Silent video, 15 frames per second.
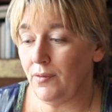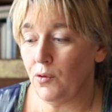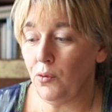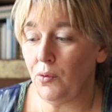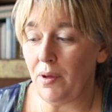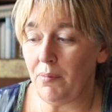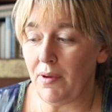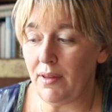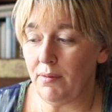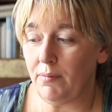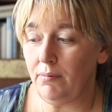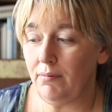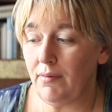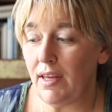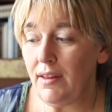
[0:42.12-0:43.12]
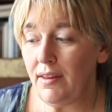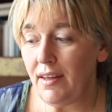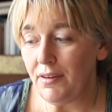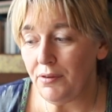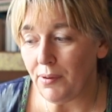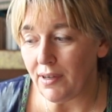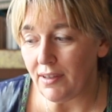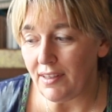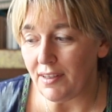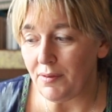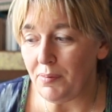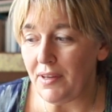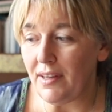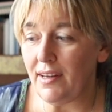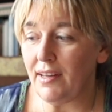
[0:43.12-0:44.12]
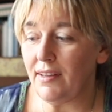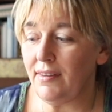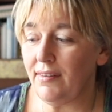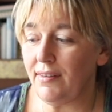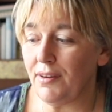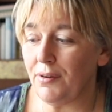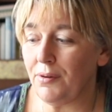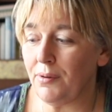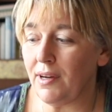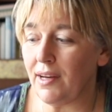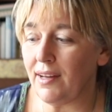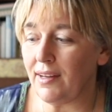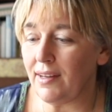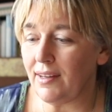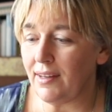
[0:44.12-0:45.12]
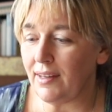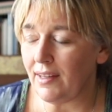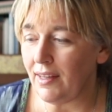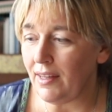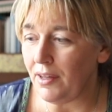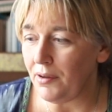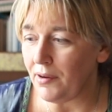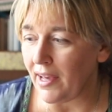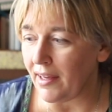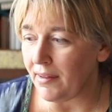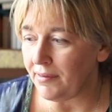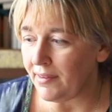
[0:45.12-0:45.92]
women in the Edwardian period. So here you have